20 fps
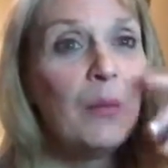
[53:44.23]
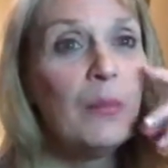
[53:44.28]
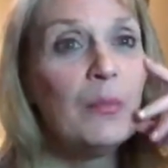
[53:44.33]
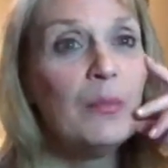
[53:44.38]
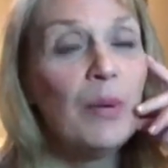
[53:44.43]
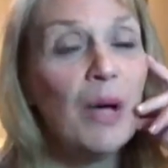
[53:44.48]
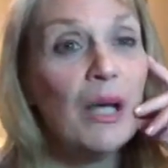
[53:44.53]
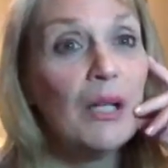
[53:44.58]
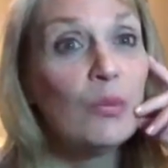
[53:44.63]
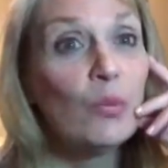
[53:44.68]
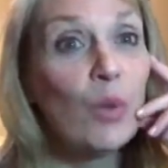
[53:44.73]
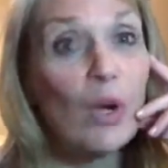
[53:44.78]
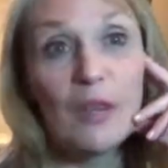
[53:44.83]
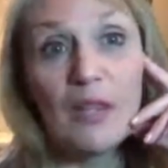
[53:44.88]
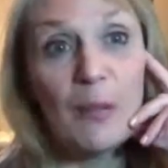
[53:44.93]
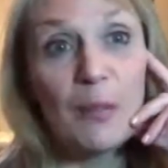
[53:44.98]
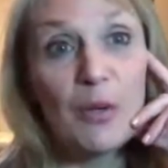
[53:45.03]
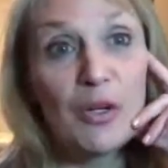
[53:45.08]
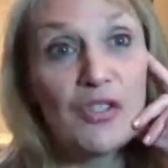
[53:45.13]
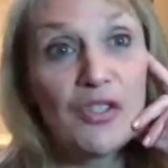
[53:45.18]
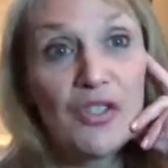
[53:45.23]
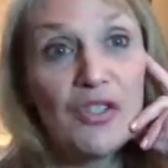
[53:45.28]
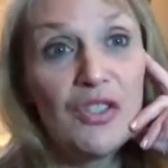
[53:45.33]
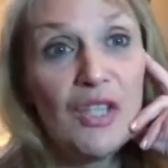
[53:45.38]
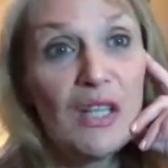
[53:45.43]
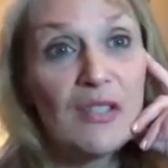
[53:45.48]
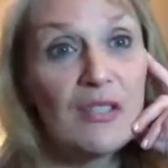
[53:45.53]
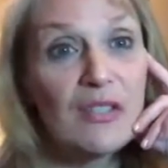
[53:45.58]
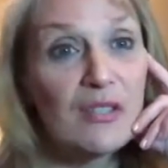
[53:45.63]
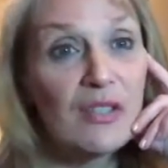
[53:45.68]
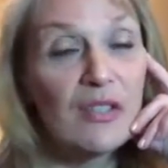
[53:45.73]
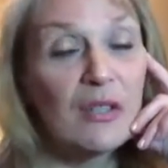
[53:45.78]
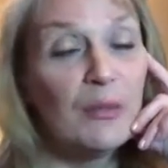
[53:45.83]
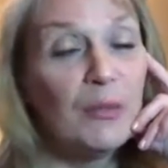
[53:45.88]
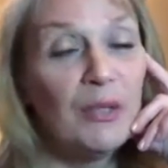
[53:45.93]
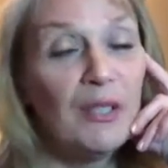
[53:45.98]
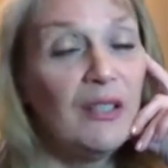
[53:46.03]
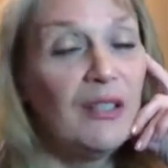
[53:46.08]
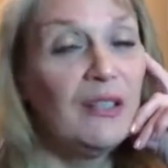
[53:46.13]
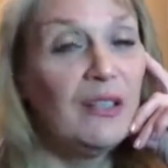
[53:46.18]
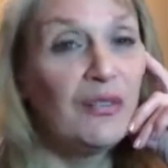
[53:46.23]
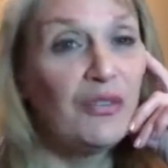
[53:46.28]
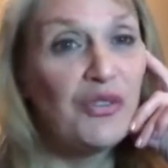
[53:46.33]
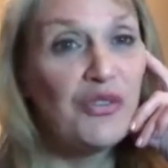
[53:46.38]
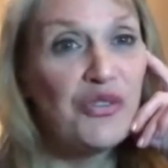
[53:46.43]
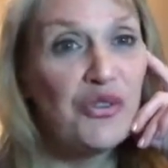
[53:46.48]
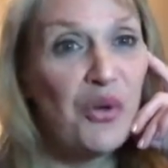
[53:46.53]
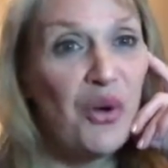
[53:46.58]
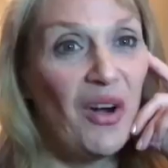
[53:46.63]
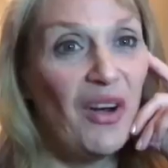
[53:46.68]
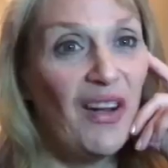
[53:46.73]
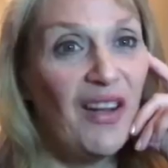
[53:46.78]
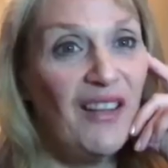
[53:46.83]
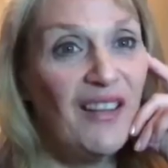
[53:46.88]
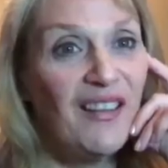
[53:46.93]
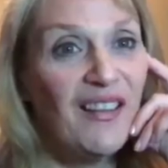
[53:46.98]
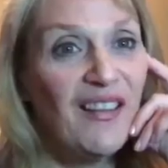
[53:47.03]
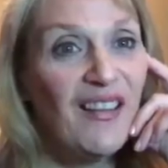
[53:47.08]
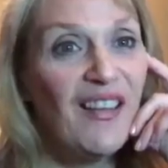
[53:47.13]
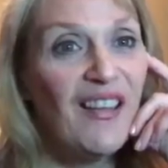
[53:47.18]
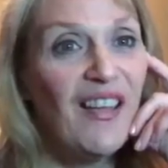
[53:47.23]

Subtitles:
But what that person does is a completely different story.